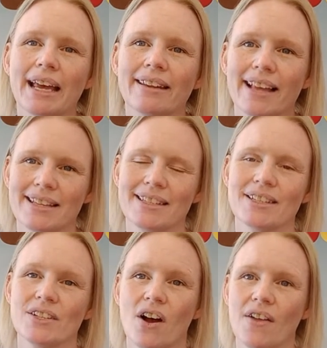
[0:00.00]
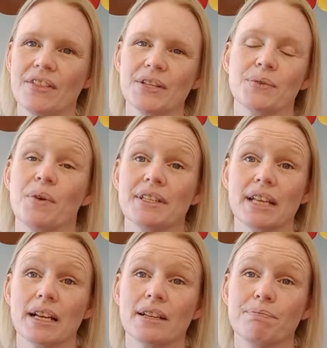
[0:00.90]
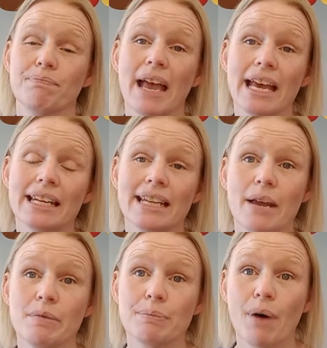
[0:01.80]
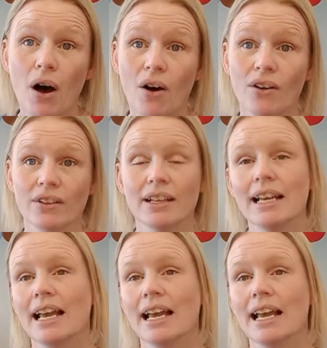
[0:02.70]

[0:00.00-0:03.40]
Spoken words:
and lessons on this was a man named Paul.